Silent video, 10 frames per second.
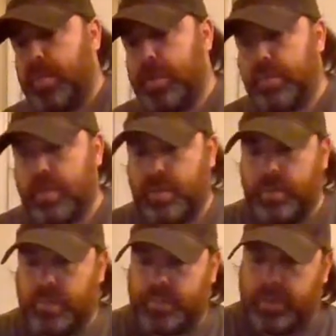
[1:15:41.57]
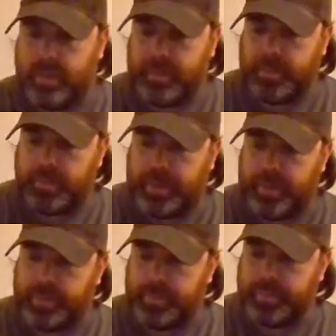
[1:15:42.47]
a minifigure up there,
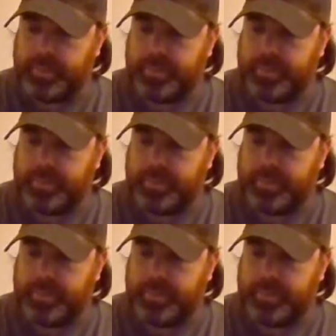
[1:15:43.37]
and